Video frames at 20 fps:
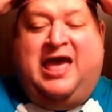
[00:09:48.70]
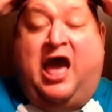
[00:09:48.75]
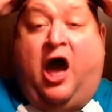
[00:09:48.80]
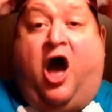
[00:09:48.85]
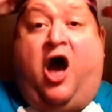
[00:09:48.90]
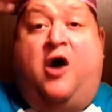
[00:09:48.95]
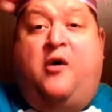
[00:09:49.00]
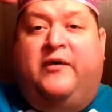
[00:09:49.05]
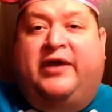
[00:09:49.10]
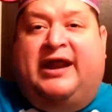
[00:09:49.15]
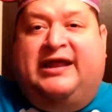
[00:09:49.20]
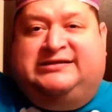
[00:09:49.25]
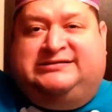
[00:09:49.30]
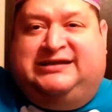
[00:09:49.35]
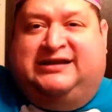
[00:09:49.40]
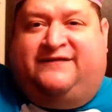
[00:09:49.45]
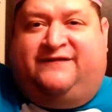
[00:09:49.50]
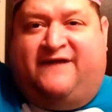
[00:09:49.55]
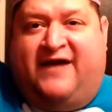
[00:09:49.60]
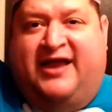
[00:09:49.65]
Oh, and I
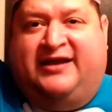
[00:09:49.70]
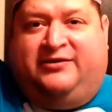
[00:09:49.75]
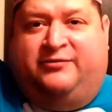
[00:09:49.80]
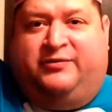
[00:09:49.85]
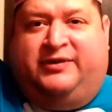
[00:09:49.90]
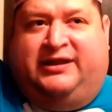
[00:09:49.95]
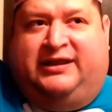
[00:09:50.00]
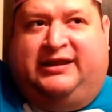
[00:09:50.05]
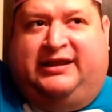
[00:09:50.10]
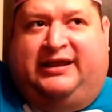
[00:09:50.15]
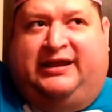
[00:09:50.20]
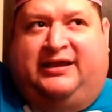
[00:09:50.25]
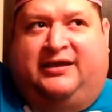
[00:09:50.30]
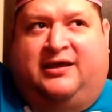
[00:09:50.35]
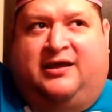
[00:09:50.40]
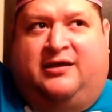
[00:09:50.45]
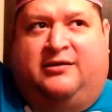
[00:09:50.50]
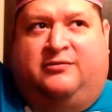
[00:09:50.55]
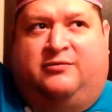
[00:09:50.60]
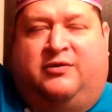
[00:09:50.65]
did find a really,
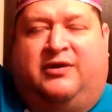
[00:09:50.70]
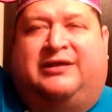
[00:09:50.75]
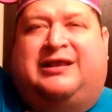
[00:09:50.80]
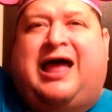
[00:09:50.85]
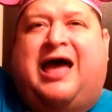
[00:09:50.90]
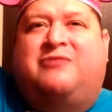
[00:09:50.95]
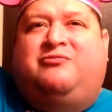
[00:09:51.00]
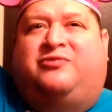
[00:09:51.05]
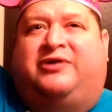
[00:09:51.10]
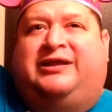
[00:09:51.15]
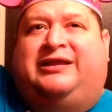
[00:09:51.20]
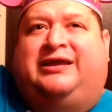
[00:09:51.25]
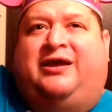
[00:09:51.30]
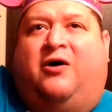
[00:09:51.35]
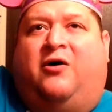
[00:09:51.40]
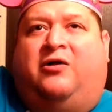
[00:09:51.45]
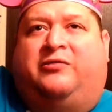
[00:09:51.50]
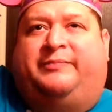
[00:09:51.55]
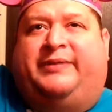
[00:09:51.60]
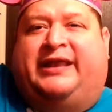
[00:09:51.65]
well, not really old,